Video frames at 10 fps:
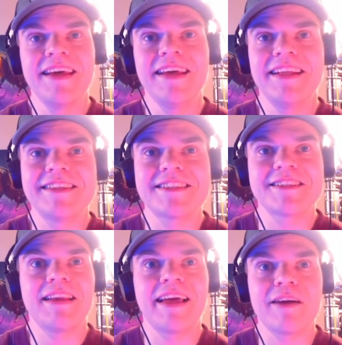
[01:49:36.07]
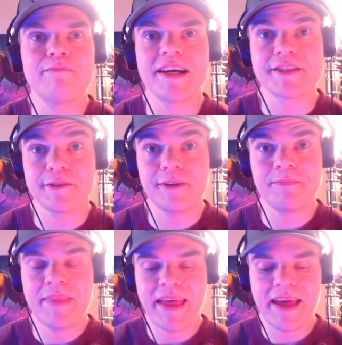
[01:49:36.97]
It's like a muscle,
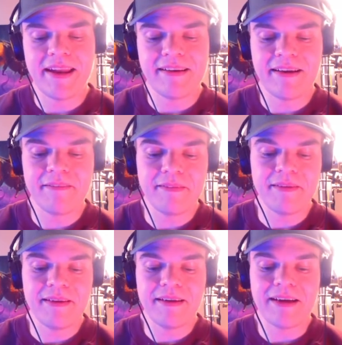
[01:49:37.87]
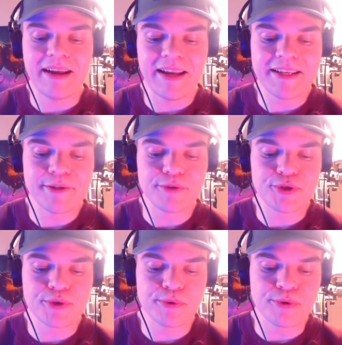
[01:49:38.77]
and unless you
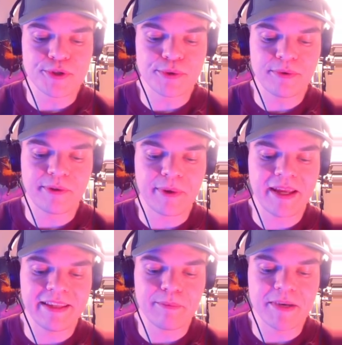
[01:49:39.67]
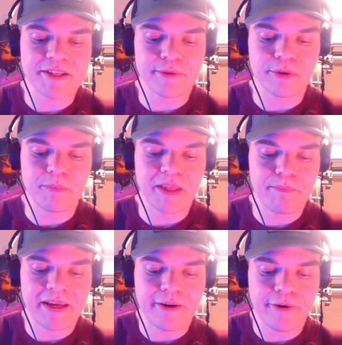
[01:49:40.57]
choose to train that muscle to be
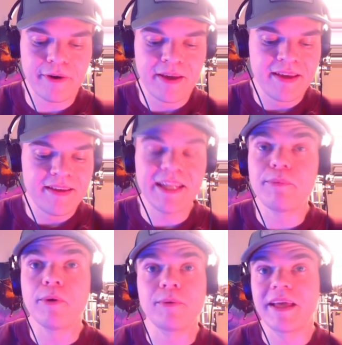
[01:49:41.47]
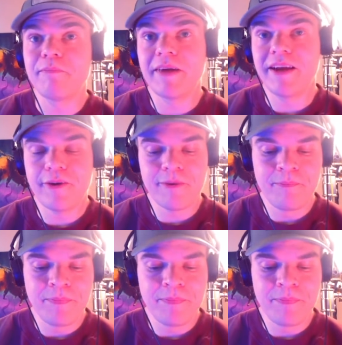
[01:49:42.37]
better, it won't get better.